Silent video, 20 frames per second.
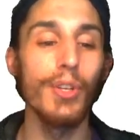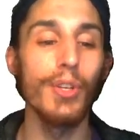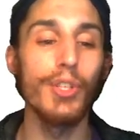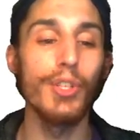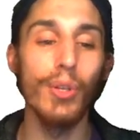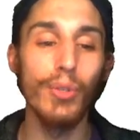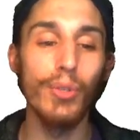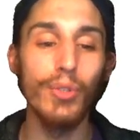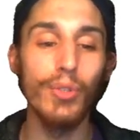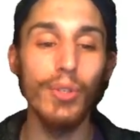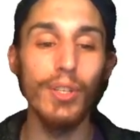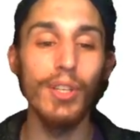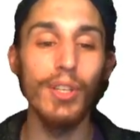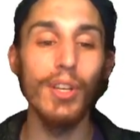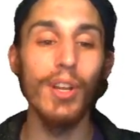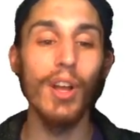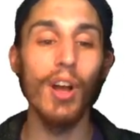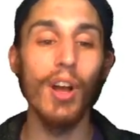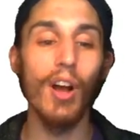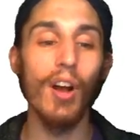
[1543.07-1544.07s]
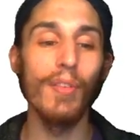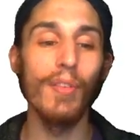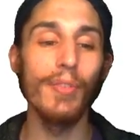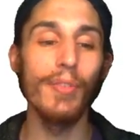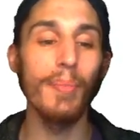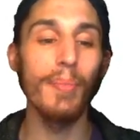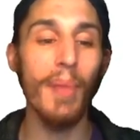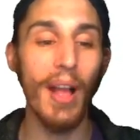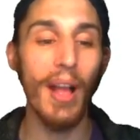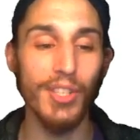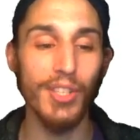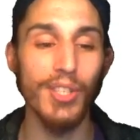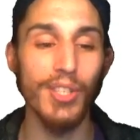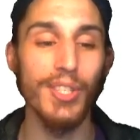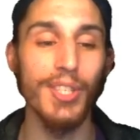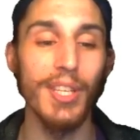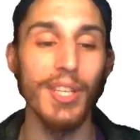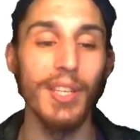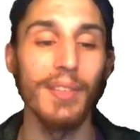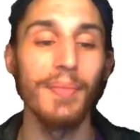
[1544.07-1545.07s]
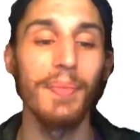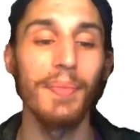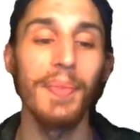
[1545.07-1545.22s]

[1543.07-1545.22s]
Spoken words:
children of your majesty,